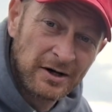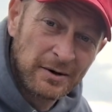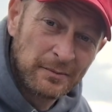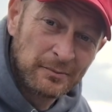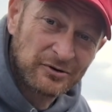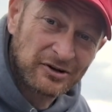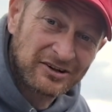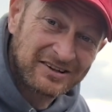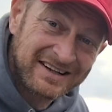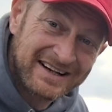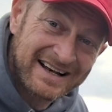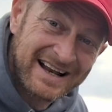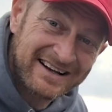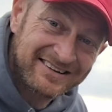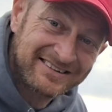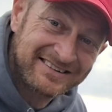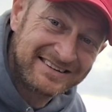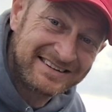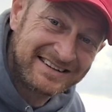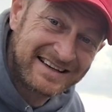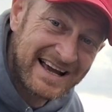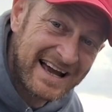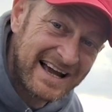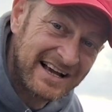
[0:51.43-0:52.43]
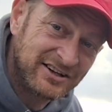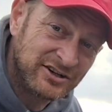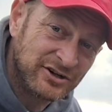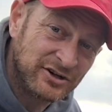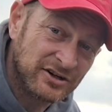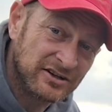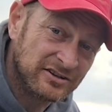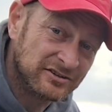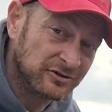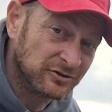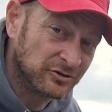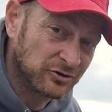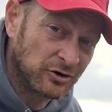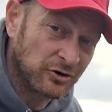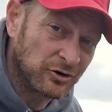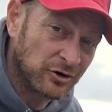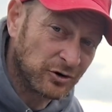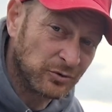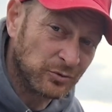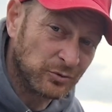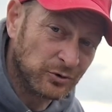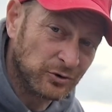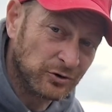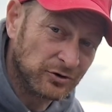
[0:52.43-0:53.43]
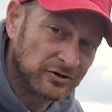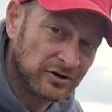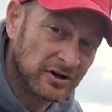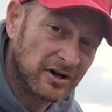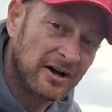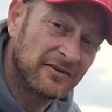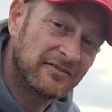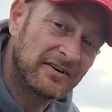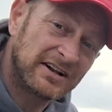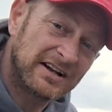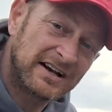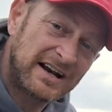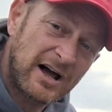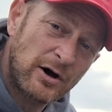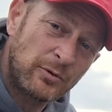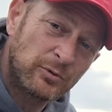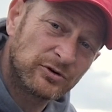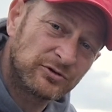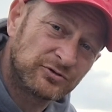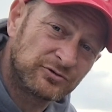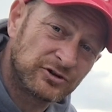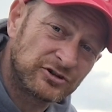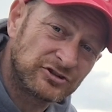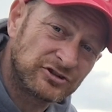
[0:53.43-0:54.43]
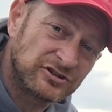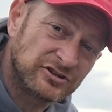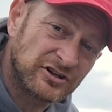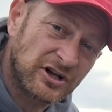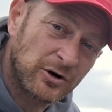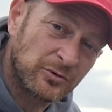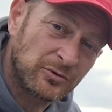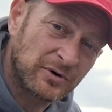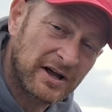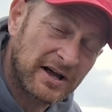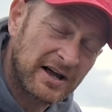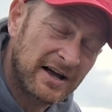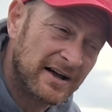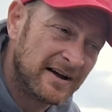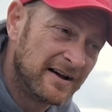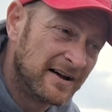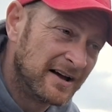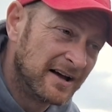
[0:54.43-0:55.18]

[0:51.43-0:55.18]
so I didn't actually get here till gone high water. I've had an hour's fishing down there.